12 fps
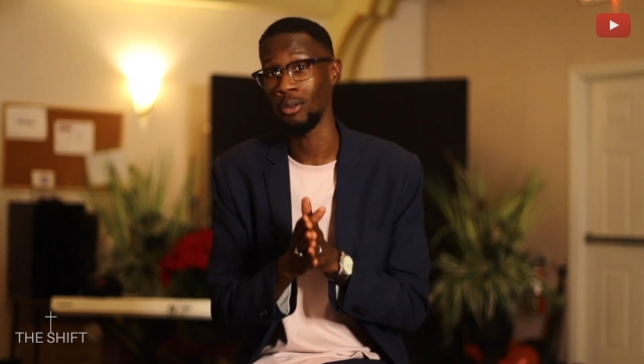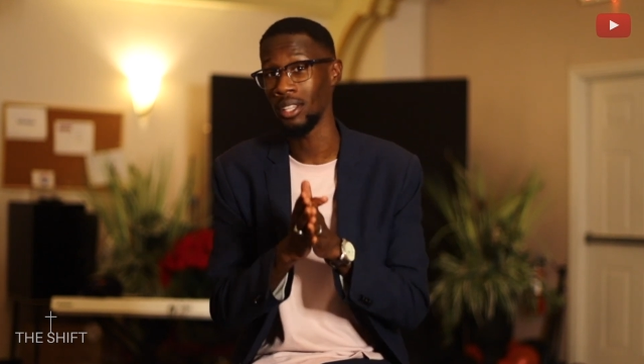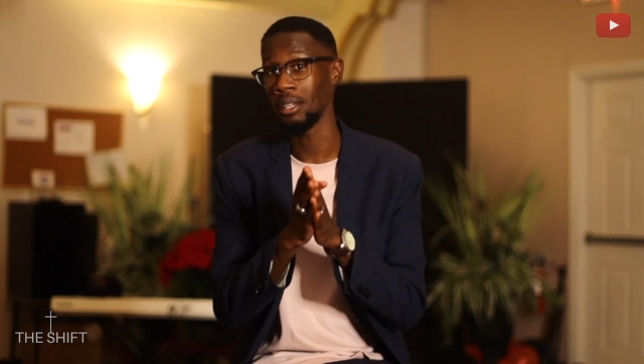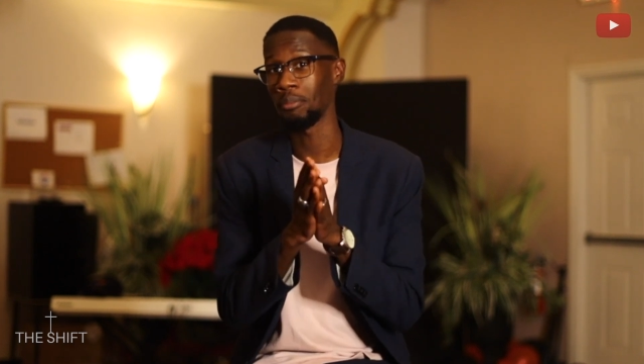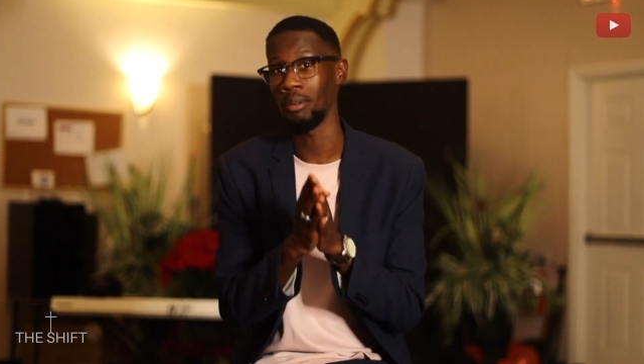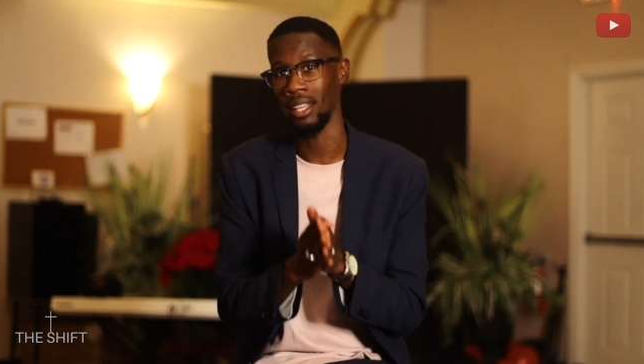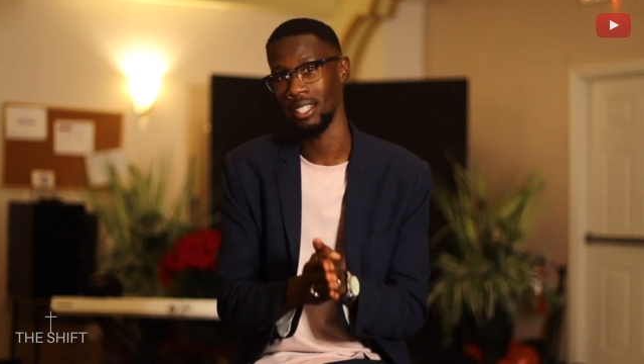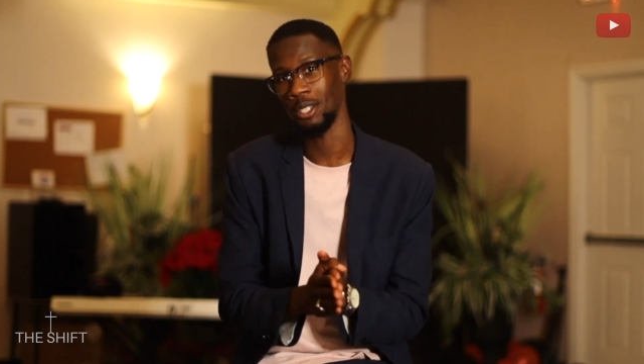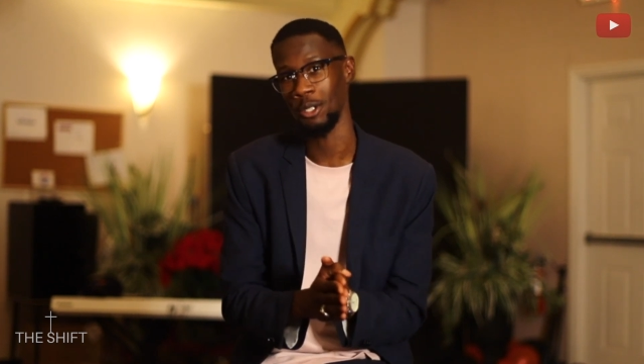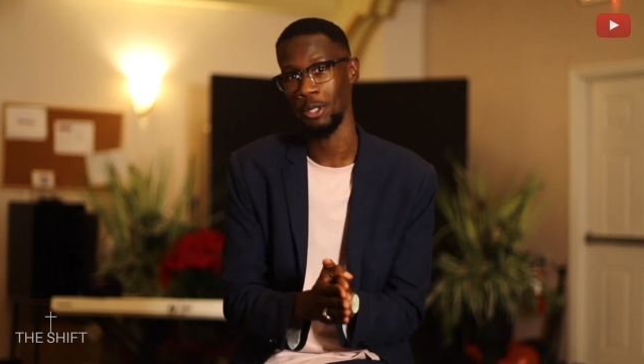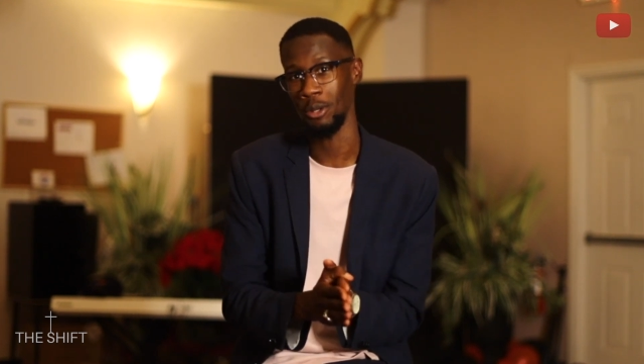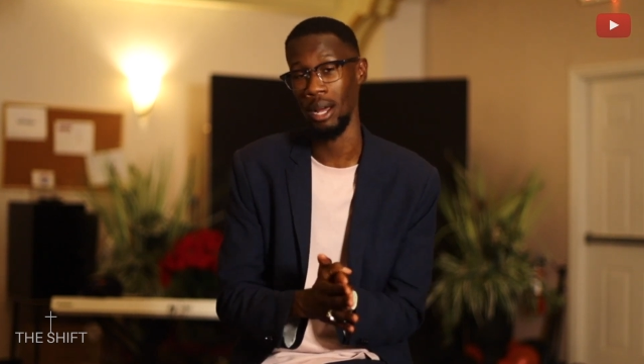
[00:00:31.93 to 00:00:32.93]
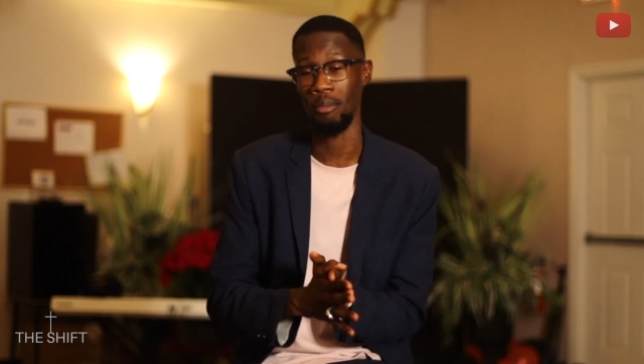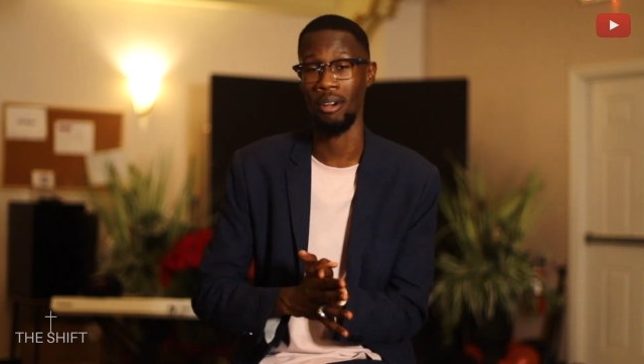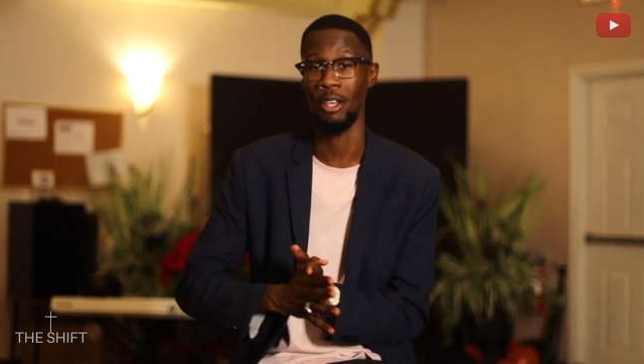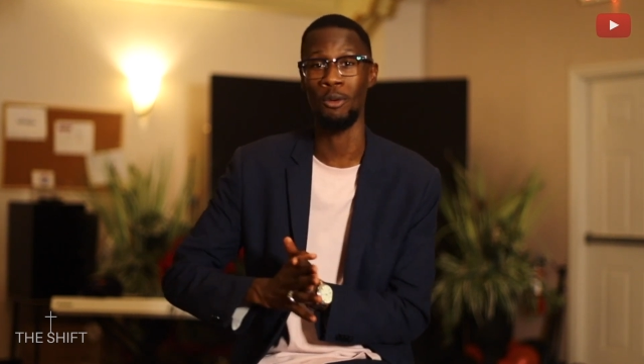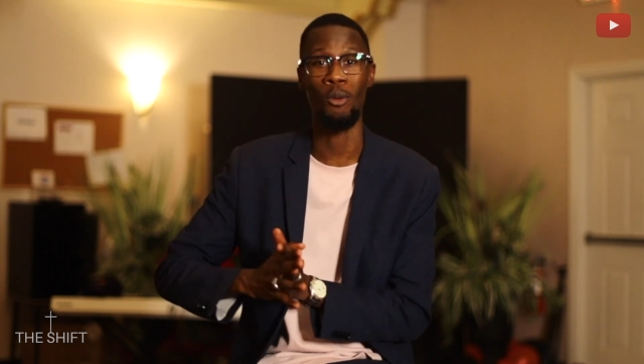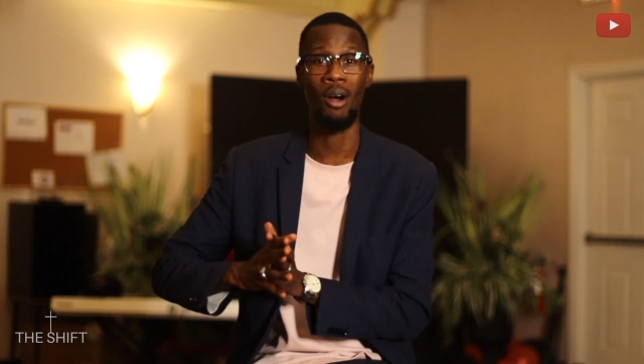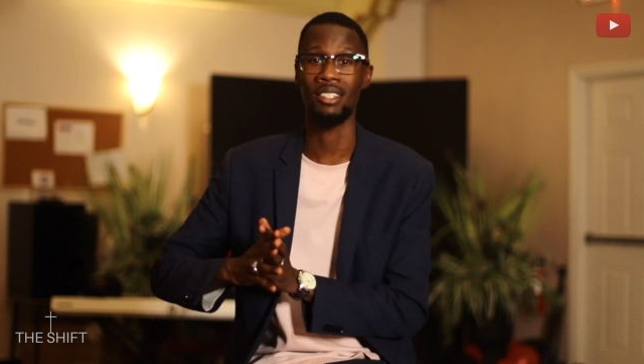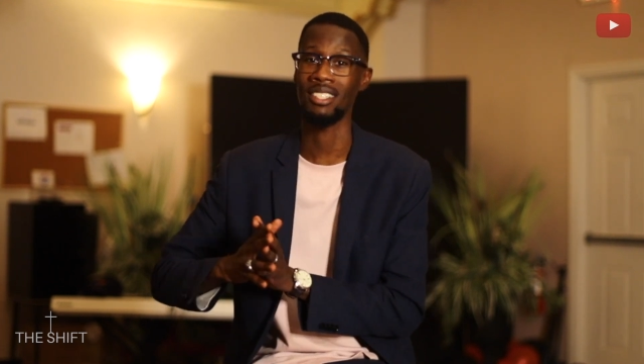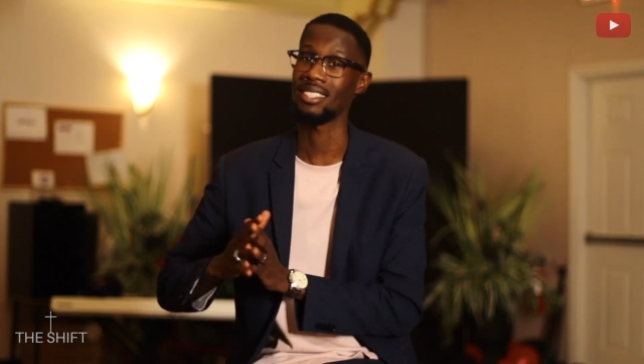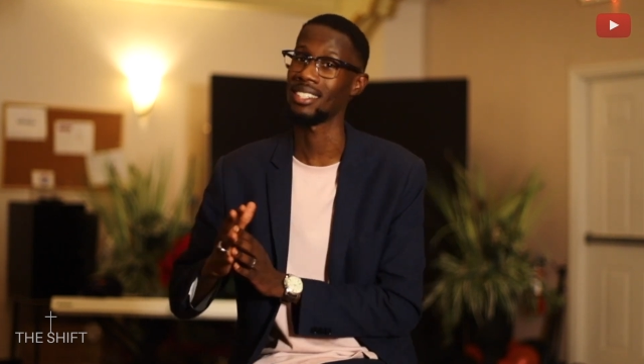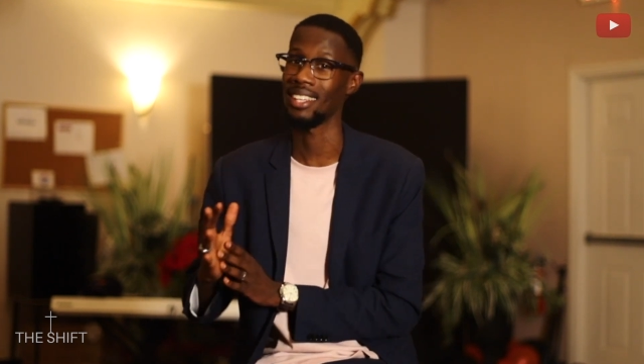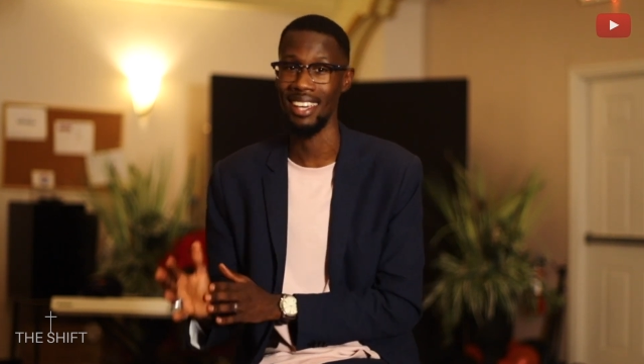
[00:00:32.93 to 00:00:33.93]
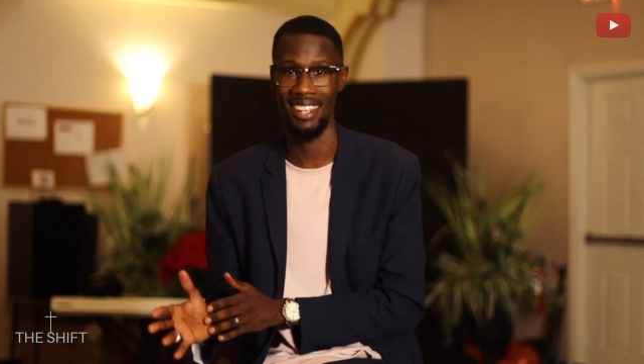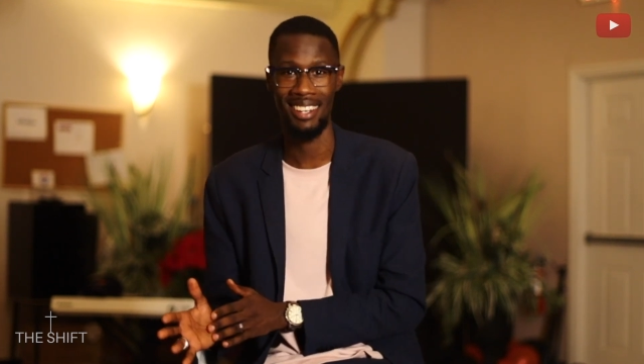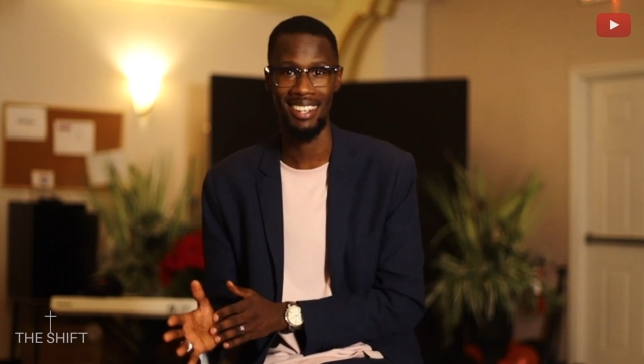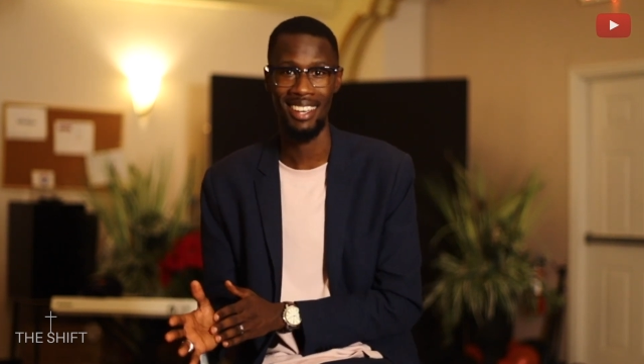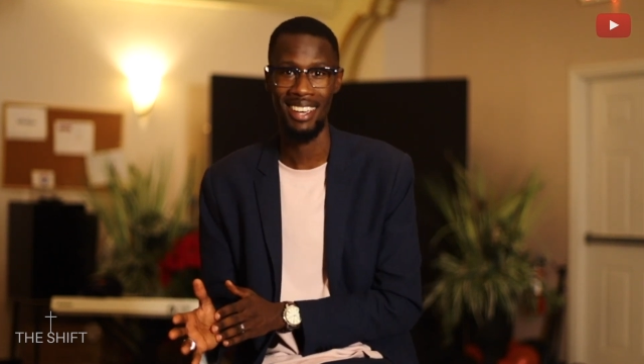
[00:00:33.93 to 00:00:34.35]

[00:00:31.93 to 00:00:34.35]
really blesses you. And I pray you watch it to the end.